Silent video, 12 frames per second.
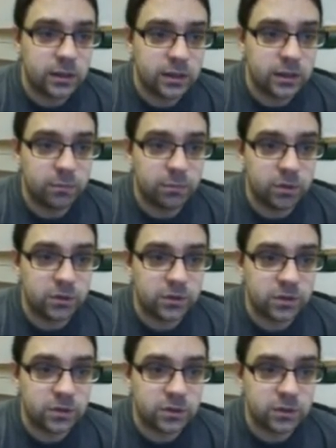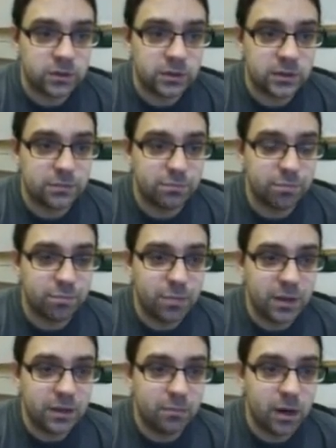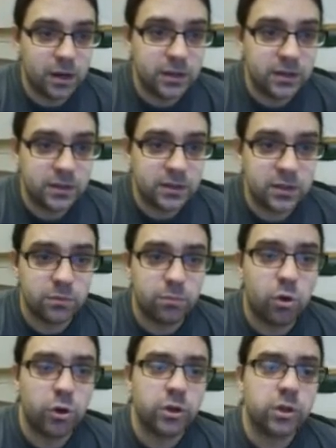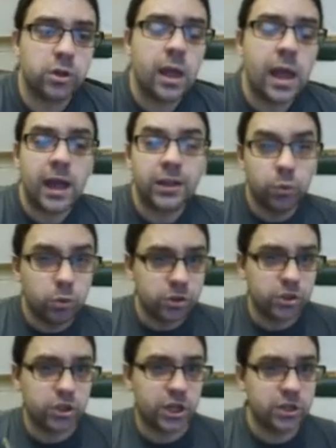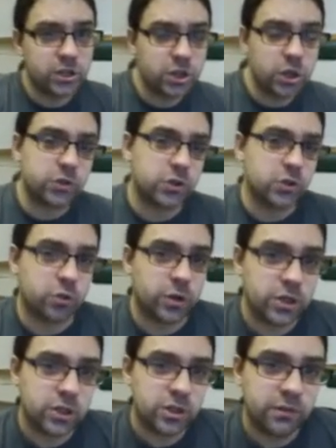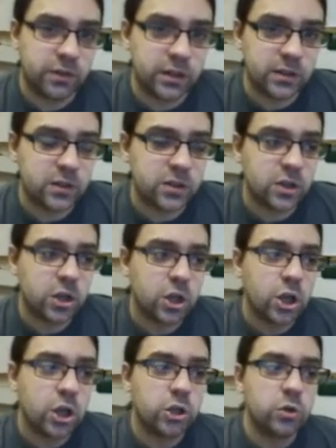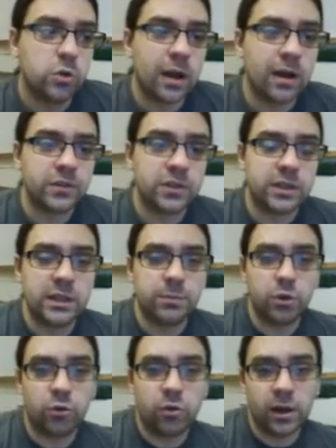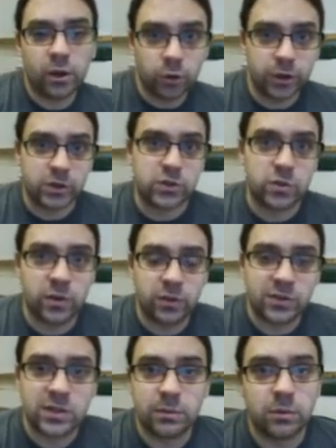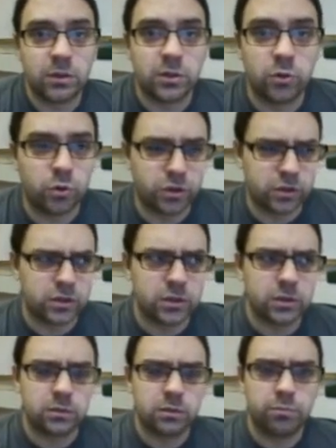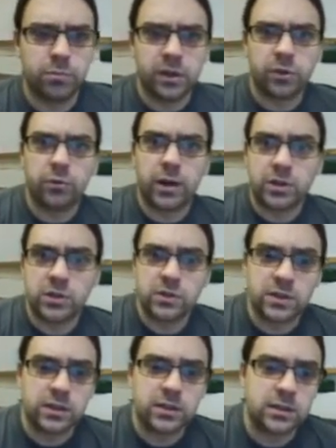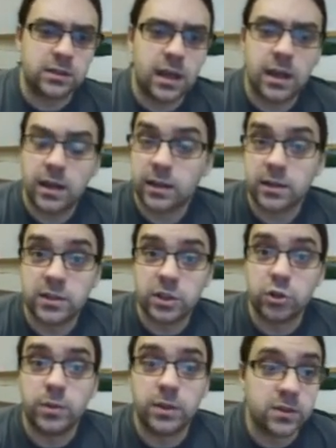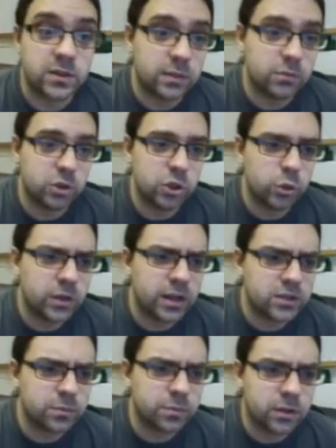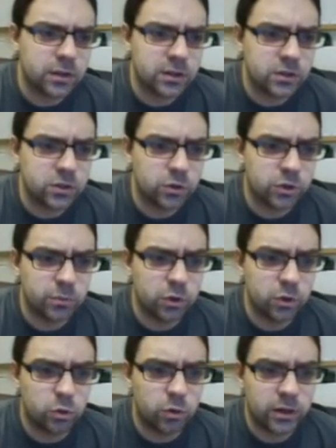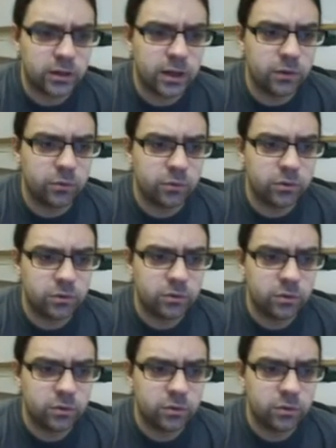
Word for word: A plus and B minus at some point, and you want to change the concentration of this, you have to keep your ionic strength similar in order to make the reactions uh, considerably the same. So you would add something like sodium chloride that would